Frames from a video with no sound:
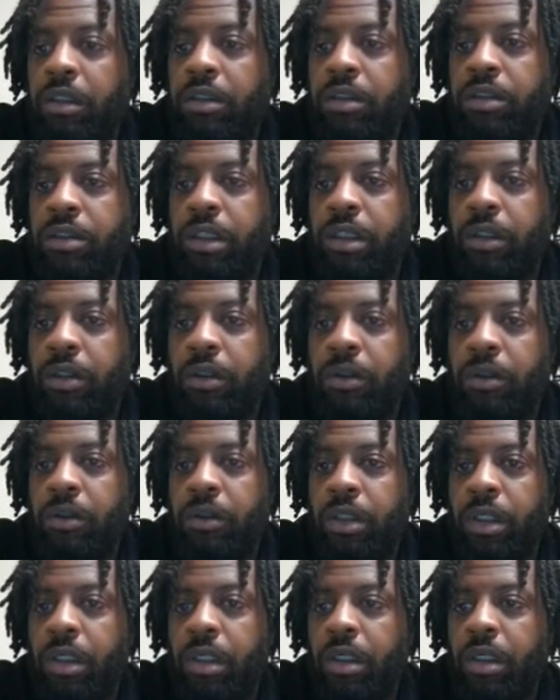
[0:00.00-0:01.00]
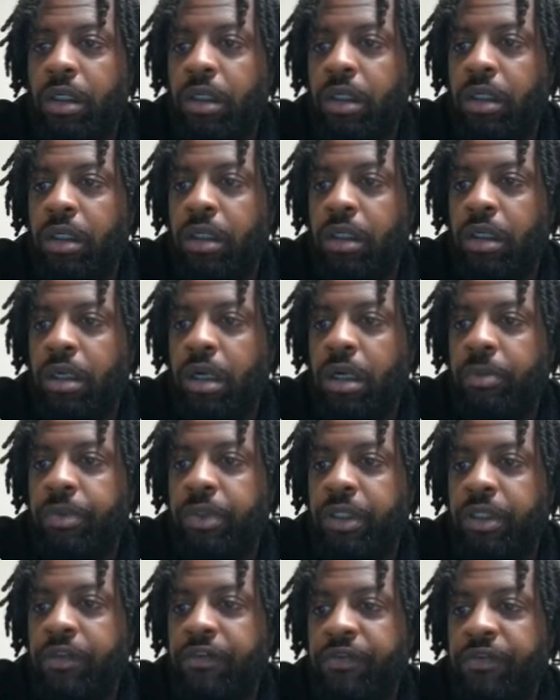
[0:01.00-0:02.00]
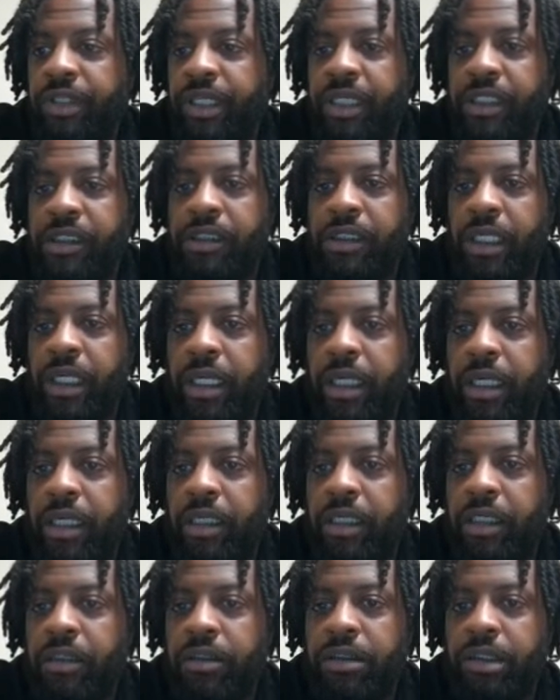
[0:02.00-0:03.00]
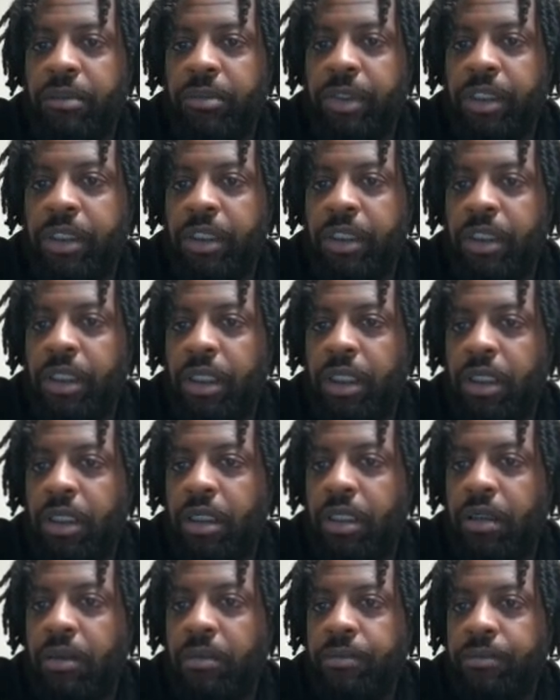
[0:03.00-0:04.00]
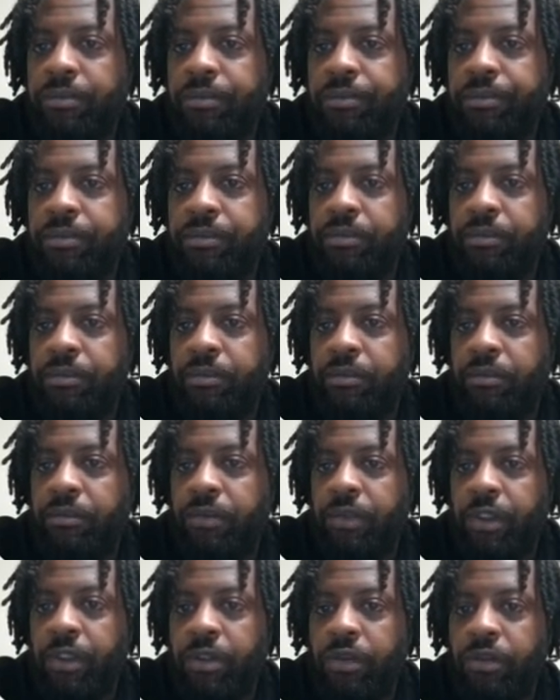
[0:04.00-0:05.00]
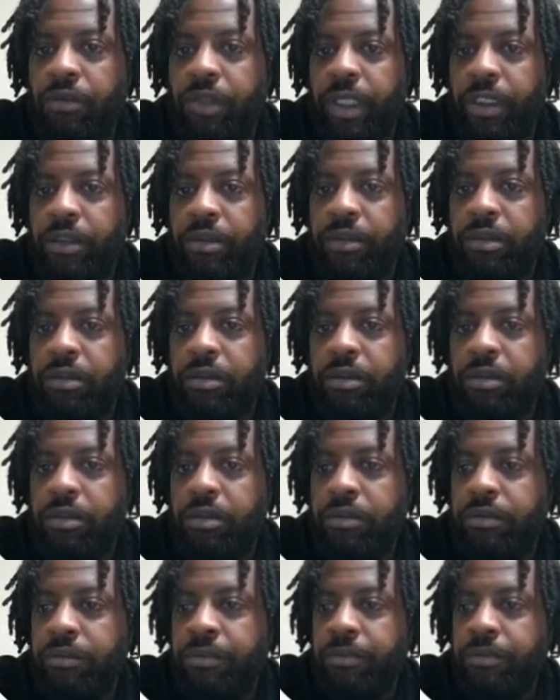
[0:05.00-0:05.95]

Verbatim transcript: So, uh, car putty flex line. Here's some of the uh, rates.